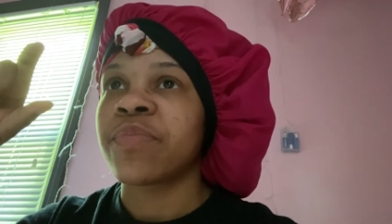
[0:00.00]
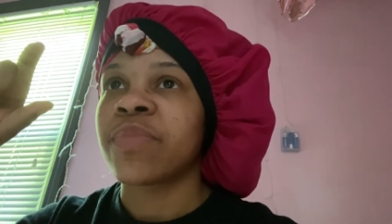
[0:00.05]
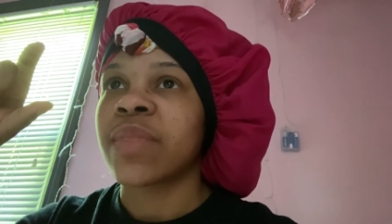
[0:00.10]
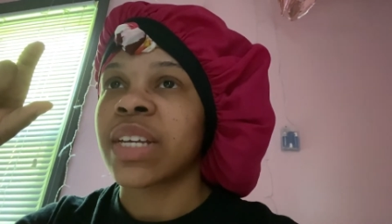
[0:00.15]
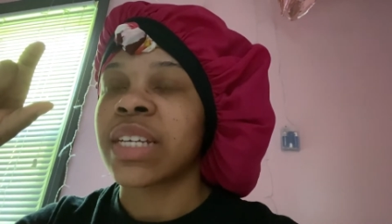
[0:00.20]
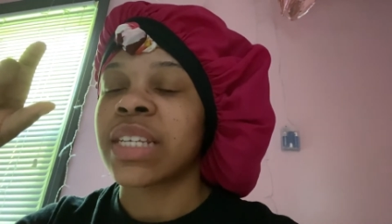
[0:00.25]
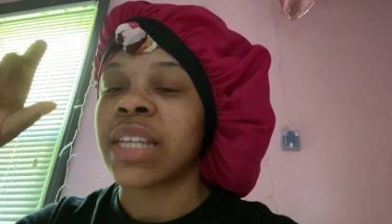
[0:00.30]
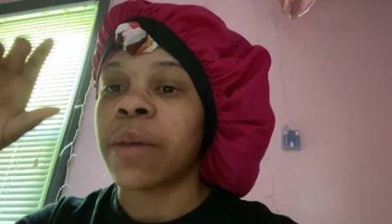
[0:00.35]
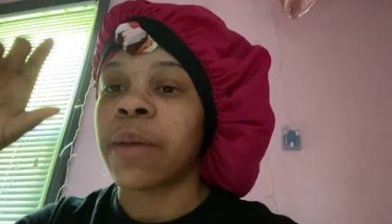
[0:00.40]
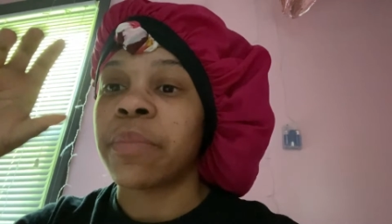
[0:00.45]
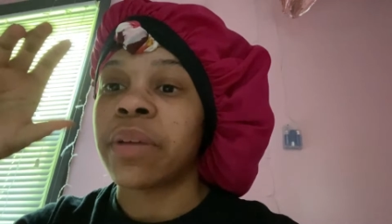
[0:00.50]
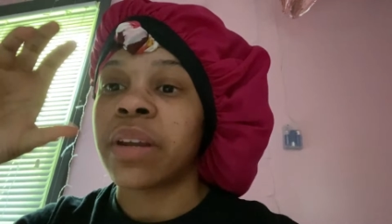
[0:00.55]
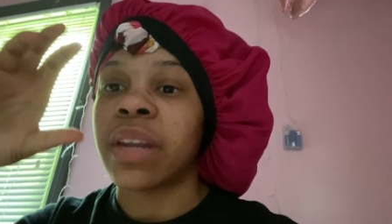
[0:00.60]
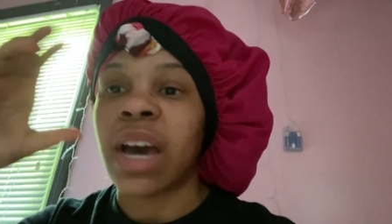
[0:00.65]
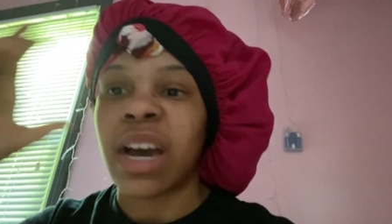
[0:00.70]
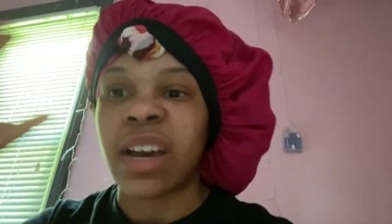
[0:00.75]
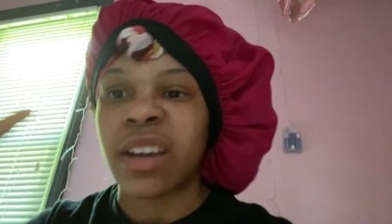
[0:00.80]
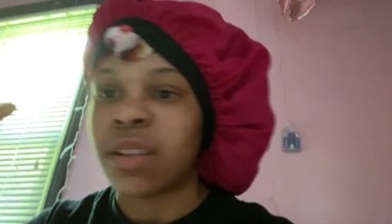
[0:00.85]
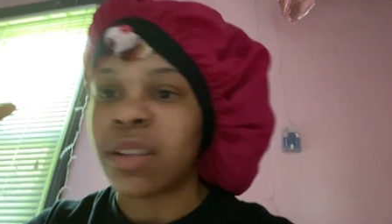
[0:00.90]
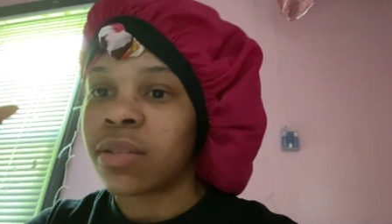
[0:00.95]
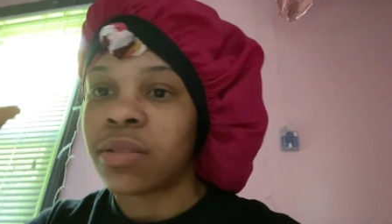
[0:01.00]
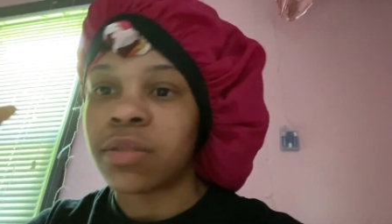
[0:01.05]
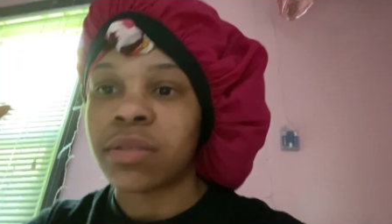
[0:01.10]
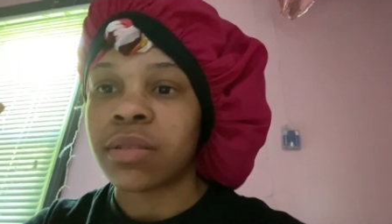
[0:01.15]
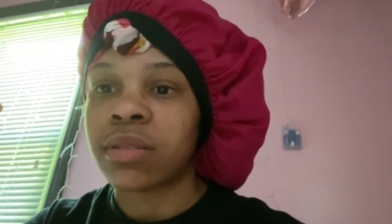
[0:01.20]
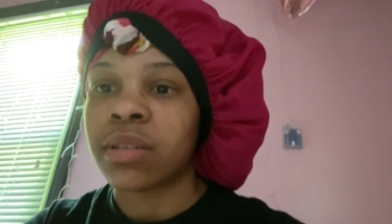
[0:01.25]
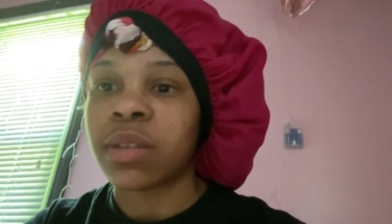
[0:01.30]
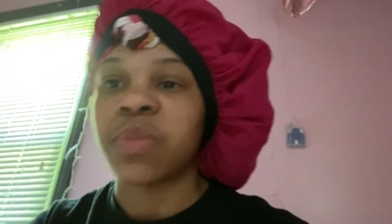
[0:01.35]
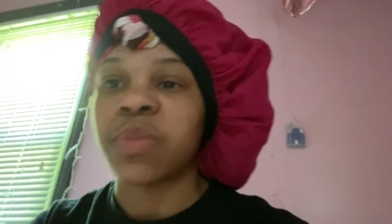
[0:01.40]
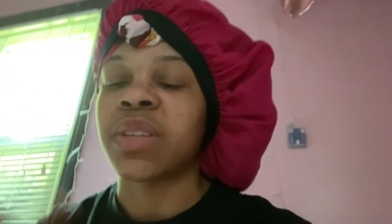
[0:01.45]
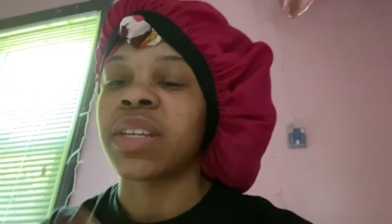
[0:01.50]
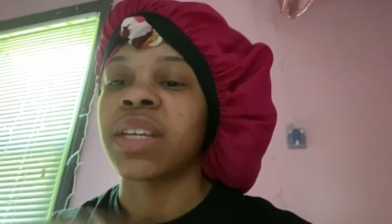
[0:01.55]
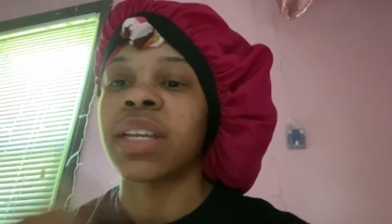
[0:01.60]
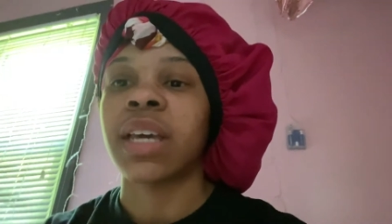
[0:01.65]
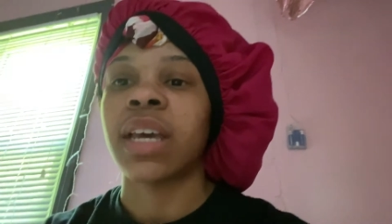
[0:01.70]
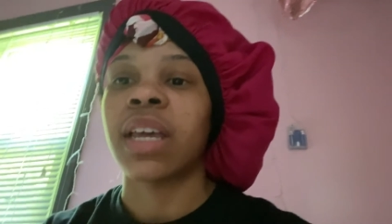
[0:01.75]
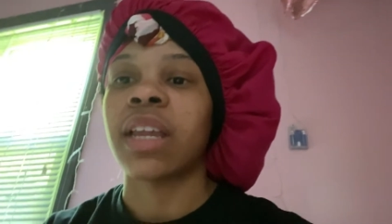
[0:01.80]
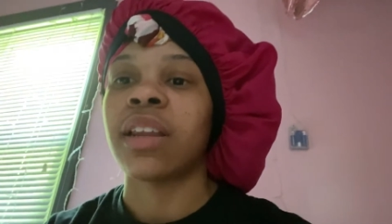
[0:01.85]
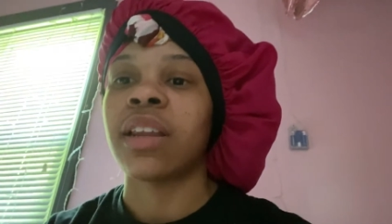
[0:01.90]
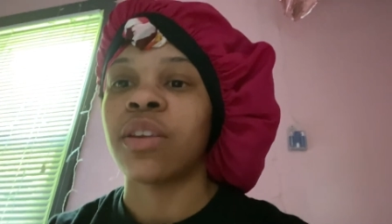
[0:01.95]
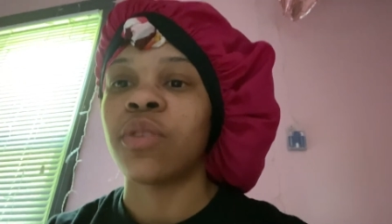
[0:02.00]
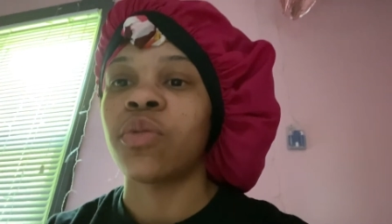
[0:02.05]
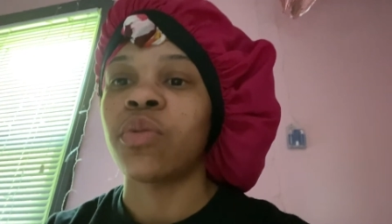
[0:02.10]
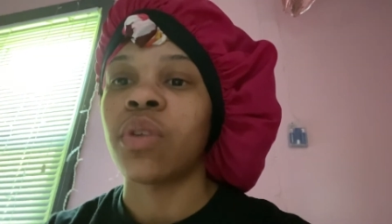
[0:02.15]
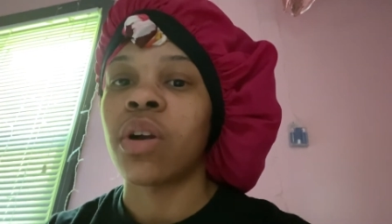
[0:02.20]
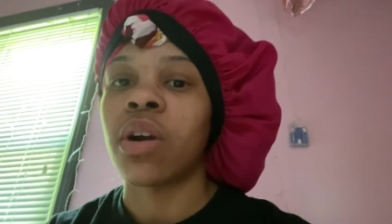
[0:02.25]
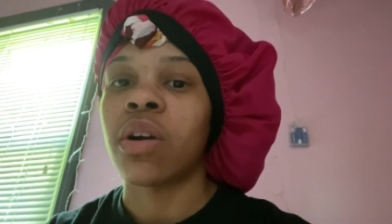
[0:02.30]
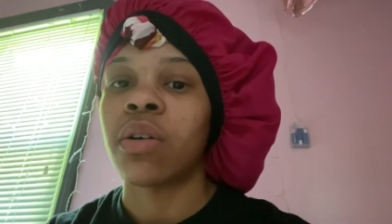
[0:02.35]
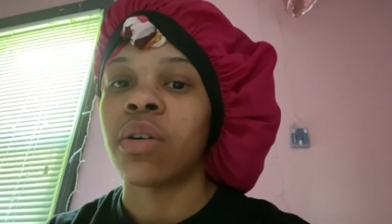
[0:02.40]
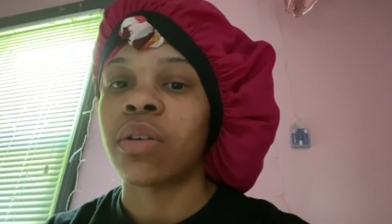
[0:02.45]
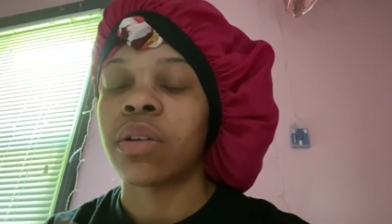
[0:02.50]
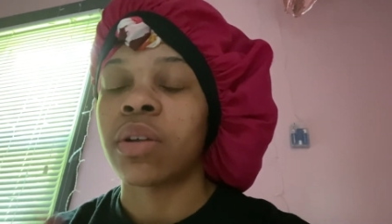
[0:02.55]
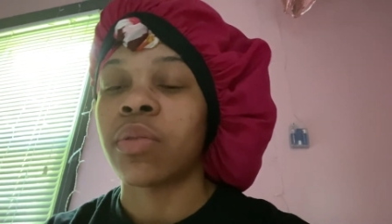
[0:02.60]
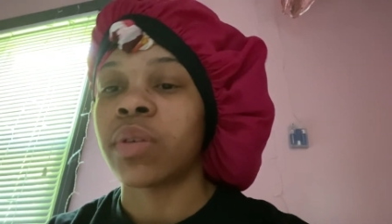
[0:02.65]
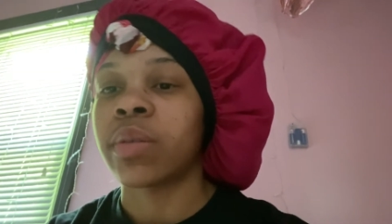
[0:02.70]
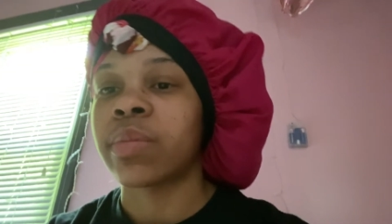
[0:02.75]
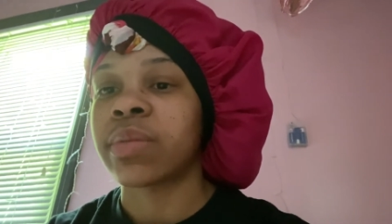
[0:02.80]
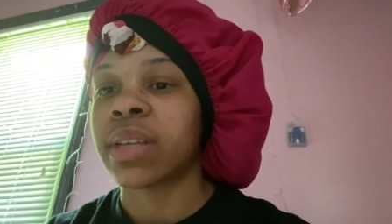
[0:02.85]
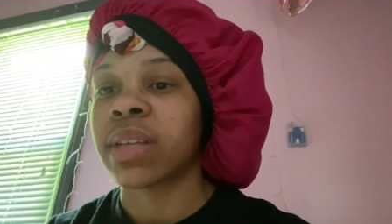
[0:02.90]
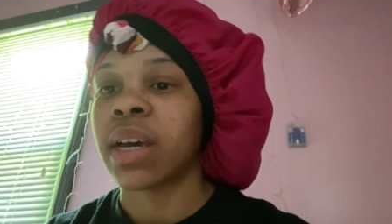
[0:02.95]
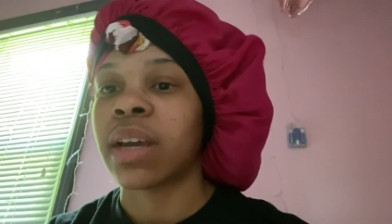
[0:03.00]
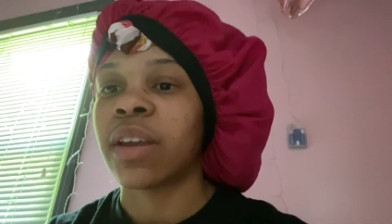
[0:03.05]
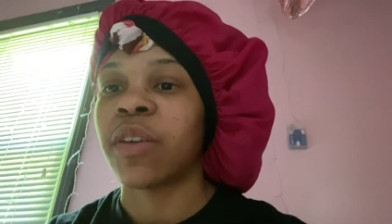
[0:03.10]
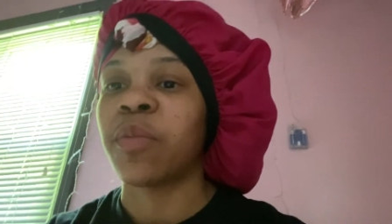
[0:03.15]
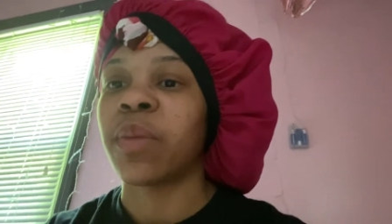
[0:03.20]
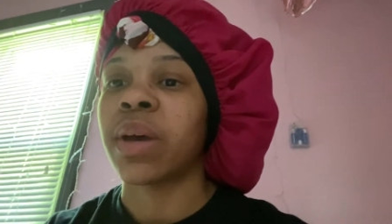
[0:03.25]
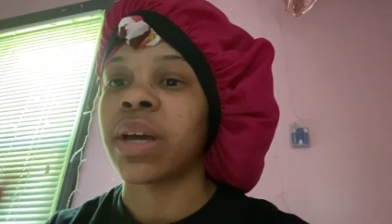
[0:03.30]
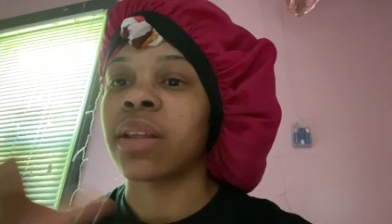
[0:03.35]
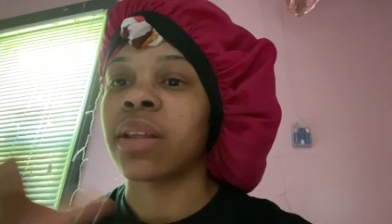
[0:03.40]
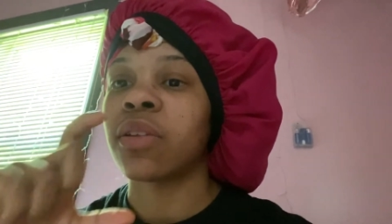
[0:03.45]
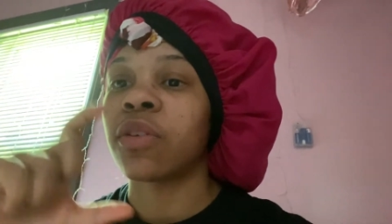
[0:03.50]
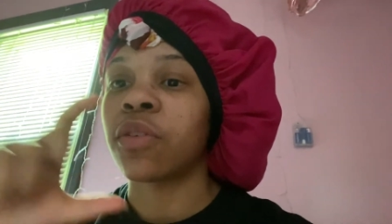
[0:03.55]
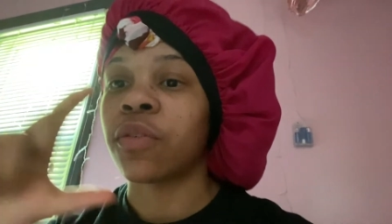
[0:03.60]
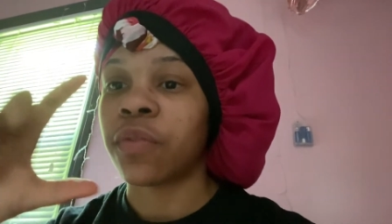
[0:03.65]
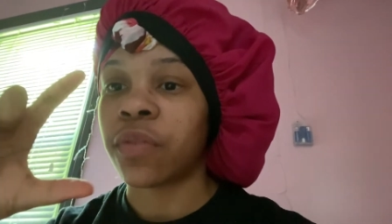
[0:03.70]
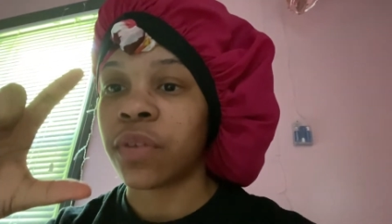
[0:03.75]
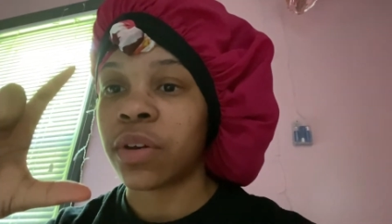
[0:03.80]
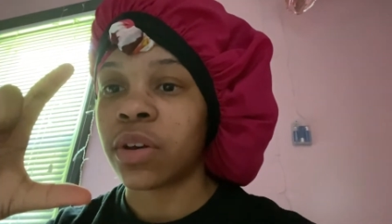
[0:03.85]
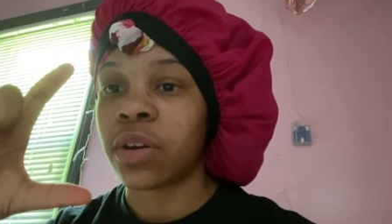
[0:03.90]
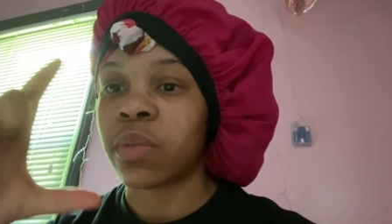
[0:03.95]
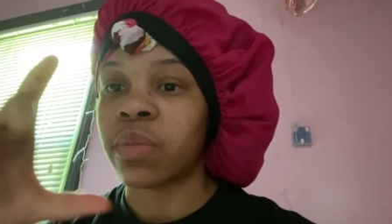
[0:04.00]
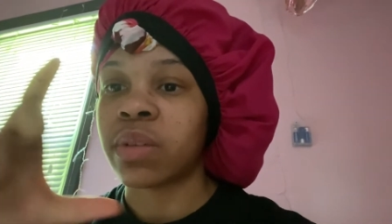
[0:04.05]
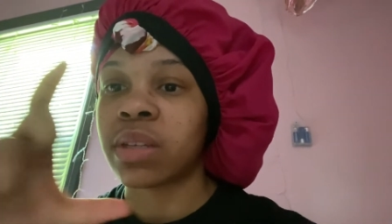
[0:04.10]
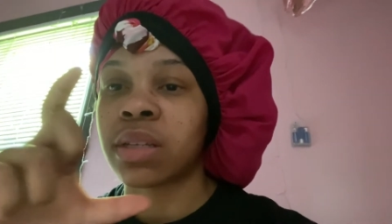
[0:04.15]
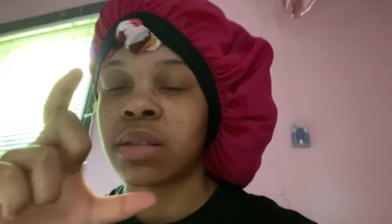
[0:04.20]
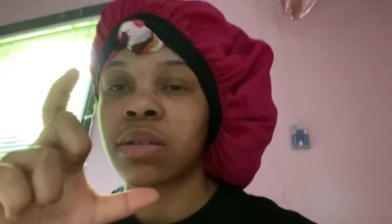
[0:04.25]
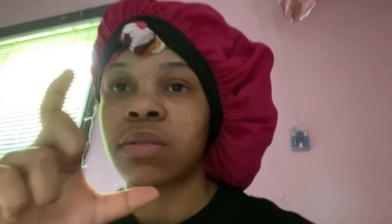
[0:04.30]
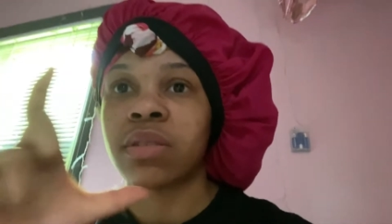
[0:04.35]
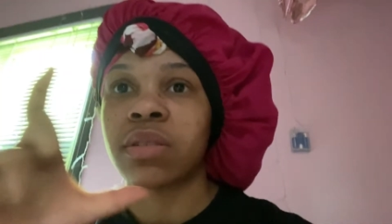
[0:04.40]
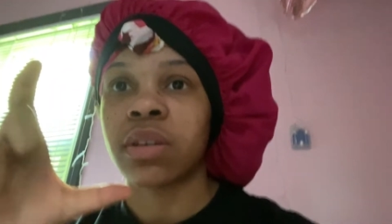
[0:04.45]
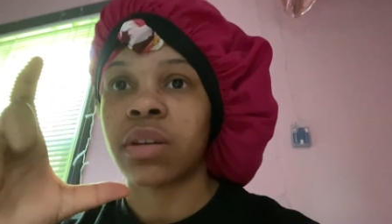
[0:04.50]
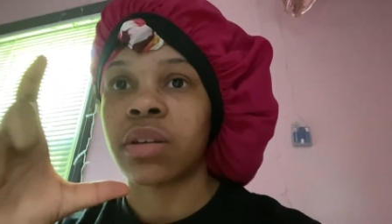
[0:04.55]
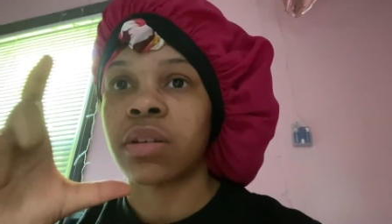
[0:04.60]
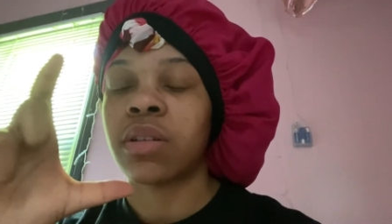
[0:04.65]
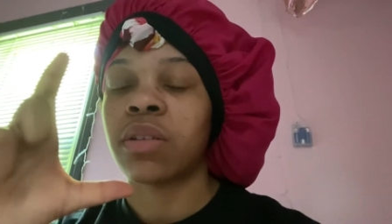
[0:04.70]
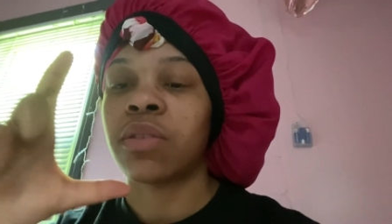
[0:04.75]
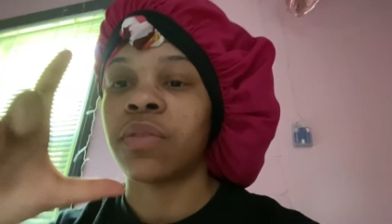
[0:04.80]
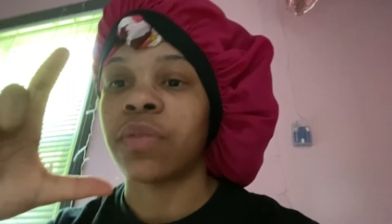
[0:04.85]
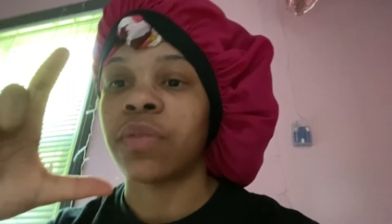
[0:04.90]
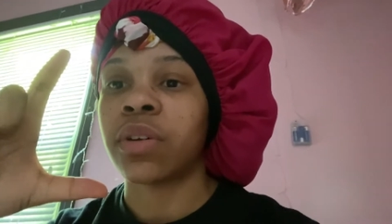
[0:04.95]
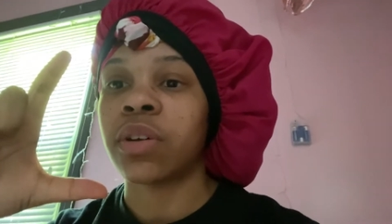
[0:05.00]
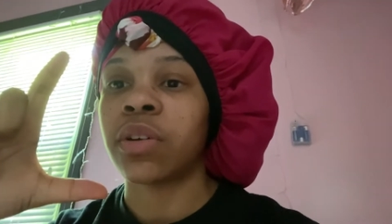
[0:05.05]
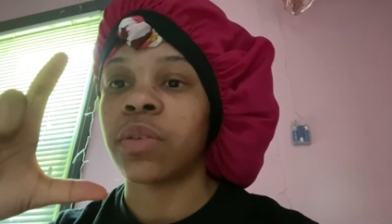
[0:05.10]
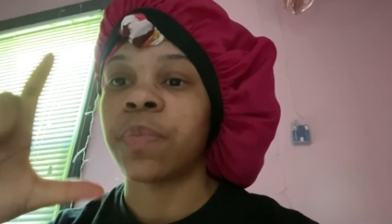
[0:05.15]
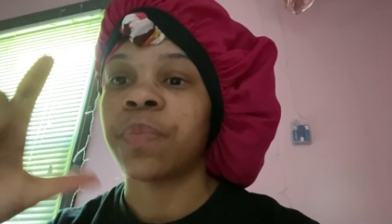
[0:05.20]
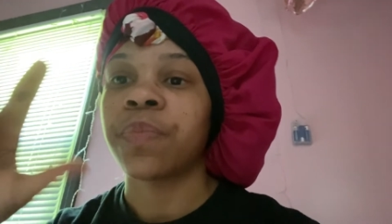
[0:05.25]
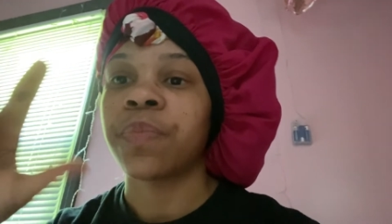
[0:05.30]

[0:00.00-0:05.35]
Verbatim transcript: it's like binoculars or something. And you go on the website and you make a little film. It's a little circular film,